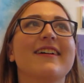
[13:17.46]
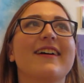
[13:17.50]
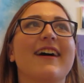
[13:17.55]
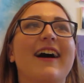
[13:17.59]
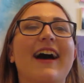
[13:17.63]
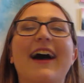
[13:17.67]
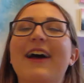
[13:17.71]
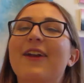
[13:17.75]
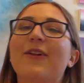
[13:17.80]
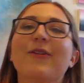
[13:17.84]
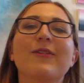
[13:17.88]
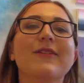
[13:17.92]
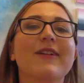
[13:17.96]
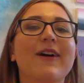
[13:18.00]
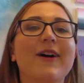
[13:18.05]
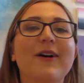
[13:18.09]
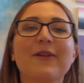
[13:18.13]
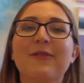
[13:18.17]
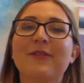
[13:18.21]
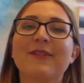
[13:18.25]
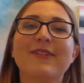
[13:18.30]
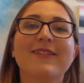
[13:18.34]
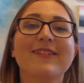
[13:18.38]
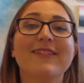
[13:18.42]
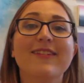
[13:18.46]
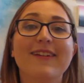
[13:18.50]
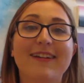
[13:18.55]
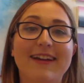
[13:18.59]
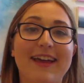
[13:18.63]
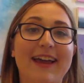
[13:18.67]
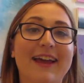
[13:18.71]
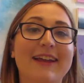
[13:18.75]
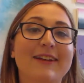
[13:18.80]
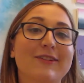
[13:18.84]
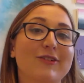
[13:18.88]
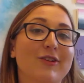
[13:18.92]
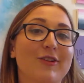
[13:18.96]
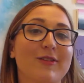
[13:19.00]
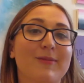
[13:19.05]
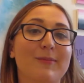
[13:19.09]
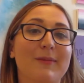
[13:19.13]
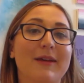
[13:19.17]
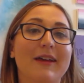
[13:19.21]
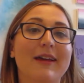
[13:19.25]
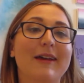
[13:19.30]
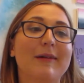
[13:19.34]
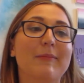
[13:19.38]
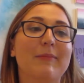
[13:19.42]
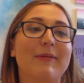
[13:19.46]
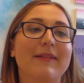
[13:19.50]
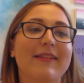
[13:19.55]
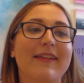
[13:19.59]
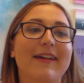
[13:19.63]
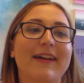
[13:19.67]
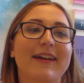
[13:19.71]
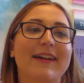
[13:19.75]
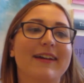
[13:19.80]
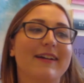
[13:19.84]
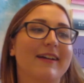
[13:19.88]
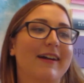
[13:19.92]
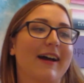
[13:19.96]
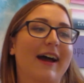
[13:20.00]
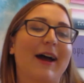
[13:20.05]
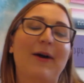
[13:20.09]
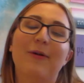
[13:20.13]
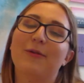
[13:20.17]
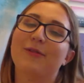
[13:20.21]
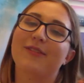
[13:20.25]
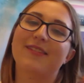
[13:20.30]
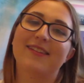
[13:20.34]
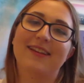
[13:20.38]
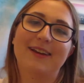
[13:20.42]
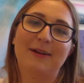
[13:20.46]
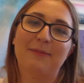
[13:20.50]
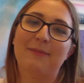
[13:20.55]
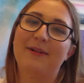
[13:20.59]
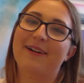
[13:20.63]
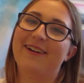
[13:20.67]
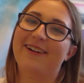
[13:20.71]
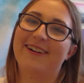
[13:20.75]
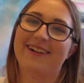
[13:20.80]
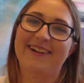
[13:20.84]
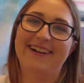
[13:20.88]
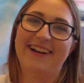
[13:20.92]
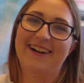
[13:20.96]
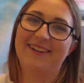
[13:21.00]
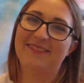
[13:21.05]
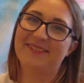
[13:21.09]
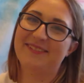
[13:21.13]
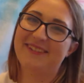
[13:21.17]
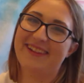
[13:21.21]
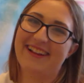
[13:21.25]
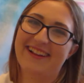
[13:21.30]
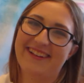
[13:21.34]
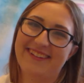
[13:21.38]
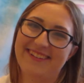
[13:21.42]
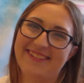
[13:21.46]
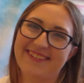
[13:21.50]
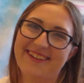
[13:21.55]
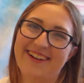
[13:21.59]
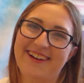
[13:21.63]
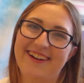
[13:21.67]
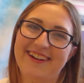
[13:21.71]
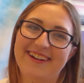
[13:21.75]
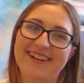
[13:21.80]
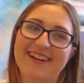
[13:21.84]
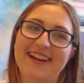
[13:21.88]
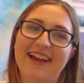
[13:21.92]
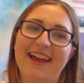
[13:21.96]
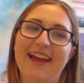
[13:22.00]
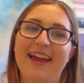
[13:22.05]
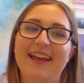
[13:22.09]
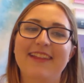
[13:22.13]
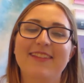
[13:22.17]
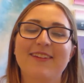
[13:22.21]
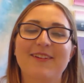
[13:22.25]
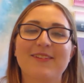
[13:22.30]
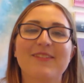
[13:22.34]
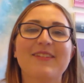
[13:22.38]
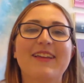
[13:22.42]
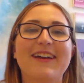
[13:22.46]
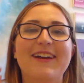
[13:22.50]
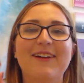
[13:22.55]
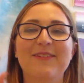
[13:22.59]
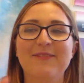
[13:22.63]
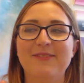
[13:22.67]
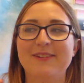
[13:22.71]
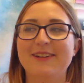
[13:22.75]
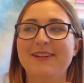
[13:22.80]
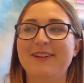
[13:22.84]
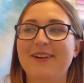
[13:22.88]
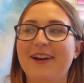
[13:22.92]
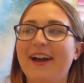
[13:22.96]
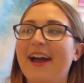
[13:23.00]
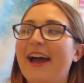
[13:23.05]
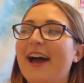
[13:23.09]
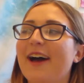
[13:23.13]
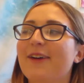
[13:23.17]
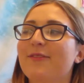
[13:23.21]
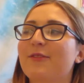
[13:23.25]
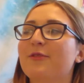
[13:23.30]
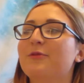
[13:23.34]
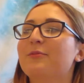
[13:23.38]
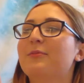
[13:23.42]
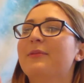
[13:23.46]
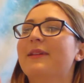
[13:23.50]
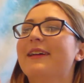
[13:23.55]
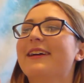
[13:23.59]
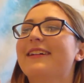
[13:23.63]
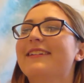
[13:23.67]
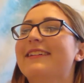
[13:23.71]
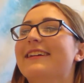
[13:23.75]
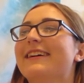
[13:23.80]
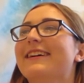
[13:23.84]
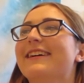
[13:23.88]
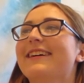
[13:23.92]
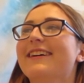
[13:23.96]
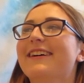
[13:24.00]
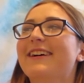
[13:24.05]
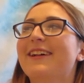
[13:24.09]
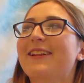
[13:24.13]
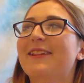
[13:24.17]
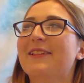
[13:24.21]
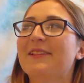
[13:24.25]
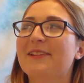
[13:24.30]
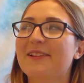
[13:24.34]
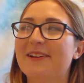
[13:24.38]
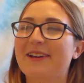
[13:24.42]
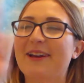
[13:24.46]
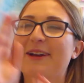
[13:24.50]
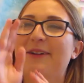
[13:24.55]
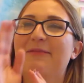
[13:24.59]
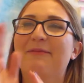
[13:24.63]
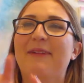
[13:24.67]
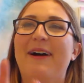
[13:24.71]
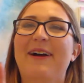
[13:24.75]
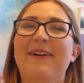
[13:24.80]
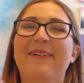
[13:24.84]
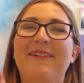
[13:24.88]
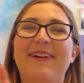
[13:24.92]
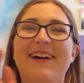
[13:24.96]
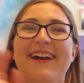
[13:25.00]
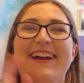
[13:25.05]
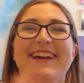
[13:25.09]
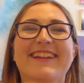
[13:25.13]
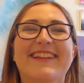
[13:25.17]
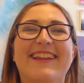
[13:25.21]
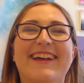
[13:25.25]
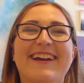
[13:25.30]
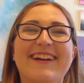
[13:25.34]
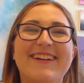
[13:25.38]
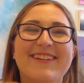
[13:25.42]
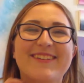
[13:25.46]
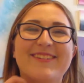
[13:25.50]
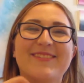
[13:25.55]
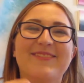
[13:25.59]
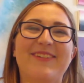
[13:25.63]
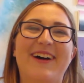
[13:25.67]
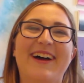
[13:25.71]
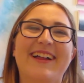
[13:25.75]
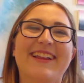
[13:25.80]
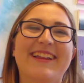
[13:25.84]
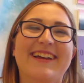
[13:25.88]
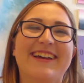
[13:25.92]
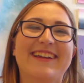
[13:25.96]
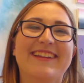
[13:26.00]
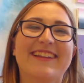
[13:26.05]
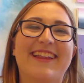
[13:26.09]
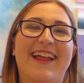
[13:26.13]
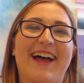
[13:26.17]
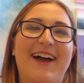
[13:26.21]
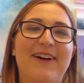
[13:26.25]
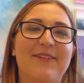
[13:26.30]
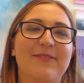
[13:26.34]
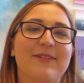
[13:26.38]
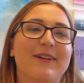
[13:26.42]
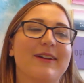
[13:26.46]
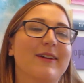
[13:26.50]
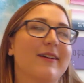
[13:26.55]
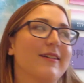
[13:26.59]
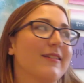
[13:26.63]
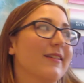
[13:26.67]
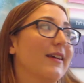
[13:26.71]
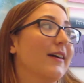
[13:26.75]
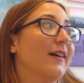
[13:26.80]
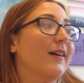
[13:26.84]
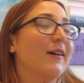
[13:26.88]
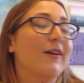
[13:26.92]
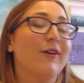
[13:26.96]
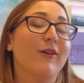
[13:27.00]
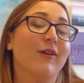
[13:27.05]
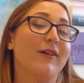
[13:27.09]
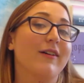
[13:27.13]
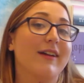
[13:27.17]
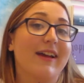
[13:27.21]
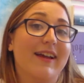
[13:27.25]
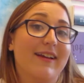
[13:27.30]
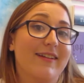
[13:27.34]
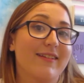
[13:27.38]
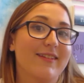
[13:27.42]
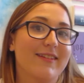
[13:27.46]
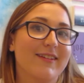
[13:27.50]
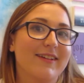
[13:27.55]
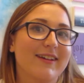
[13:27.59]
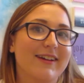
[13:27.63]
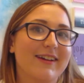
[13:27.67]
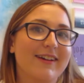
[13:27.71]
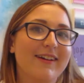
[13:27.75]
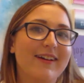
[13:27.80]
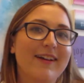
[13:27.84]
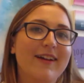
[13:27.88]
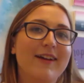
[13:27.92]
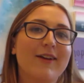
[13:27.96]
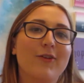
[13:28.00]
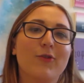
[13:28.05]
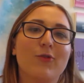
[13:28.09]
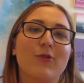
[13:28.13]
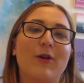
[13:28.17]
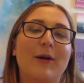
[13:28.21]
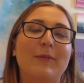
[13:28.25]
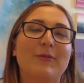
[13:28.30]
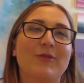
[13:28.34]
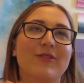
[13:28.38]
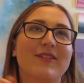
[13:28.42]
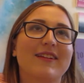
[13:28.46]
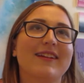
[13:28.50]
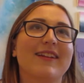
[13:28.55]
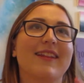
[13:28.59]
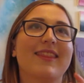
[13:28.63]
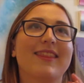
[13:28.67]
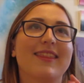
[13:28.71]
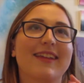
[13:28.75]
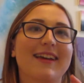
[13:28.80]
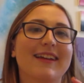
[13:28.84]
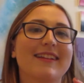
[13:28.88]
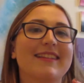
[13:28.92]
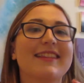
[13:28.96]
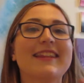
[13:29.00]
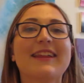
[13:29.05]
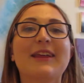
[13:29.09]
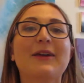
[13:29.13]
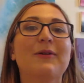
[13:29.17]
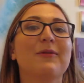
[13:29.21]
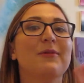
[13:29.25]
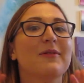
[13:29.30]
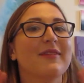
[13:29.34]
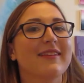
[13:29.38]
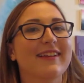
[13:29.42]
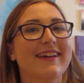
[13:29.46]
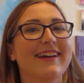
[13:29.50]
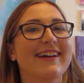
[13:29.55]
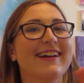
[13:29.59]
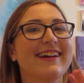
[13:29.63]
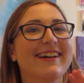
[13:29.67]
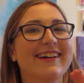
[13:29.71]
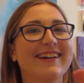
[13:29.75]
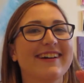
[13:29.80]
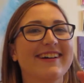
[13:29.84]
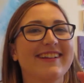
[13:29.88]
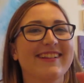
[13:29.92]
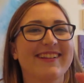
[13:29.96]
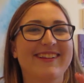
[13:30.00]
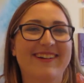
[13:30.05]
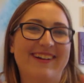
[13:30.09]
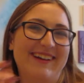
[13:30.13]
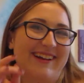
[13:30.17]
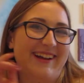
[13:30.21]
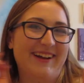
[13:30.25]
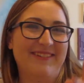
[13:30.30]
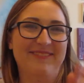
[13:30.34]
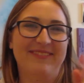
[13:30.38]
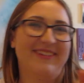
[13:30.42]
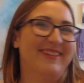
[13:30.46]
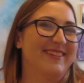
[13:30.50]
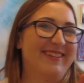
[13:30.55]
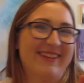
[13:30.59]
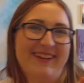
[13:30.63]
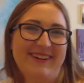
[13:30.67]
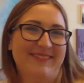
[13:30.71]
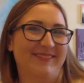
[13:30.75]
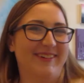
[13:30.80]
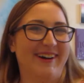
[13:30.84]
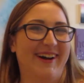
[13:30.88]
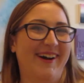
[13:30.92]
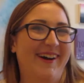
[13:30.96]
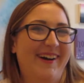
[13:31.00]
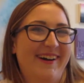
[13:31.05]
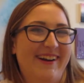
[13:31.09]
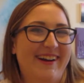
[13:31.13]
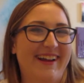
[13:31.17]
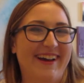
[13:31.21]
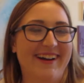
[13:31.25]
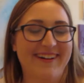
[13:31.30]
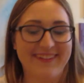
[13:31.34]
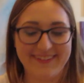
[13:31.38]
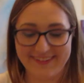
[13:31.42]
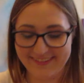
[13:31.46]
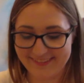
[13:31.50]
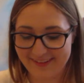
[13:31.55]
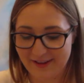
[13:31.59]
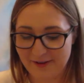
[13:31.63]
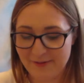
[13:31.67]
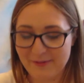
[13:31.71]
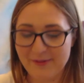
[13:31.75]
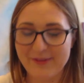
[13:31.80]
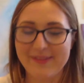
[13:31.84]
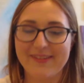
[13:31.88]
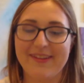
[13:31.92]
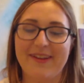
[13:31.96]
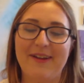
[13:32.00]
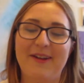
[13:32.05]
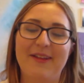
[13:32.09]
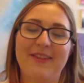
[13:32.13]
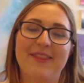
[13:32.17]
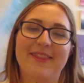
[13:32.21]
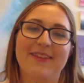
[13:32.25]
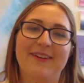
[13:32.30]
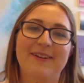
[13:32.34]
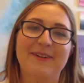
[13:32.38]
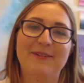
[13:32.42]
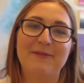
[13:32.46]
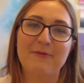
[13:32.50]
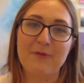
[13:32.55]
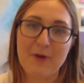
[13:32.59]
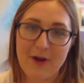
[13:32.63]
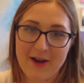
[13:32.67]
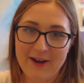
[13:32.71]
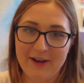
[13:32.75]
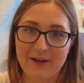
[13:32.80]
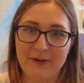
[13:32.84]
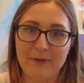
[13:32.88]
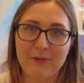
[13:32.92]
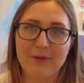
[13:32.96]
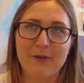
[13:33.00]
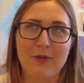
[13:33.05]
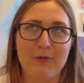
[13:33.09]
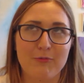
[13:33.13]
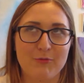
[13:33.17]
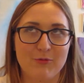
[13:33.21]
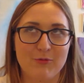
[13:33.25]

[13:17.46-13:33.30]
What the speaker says: I don't know if this is again just me, but like I was singing my heart out for that song, and there's like a video I have of Blake like looking my way and like smiling and laughing, because like girl can't sing, so I'm just gonna think that he was like looking at me singing my heart out, because I was third row